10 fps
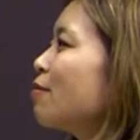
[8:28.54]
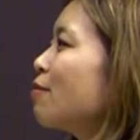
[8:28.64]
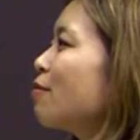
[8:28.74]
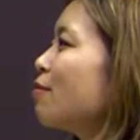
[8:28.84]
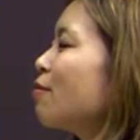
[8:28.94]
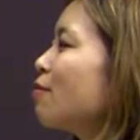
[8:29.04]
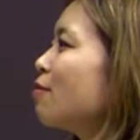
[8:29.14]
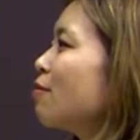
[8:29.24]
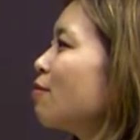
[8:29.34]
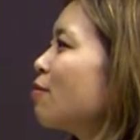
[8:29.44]

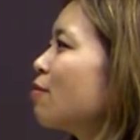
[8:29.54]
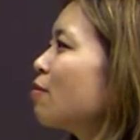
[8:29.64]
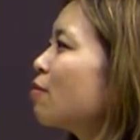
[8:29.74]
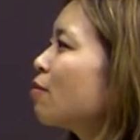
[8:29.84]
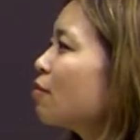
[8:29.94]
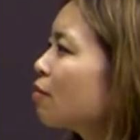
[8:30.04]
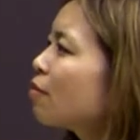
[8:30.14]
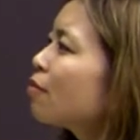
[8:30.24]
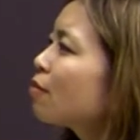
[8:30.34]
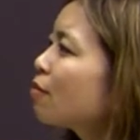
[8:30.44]

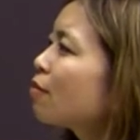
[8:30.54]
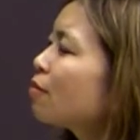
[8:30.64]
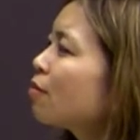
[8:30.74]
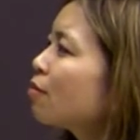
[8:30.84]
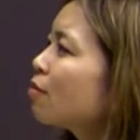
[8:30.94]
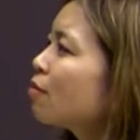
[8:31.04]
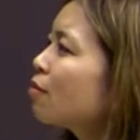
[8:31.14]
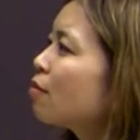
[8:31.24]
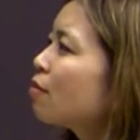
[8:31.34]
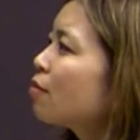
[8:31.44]

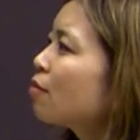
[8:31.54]
(silent)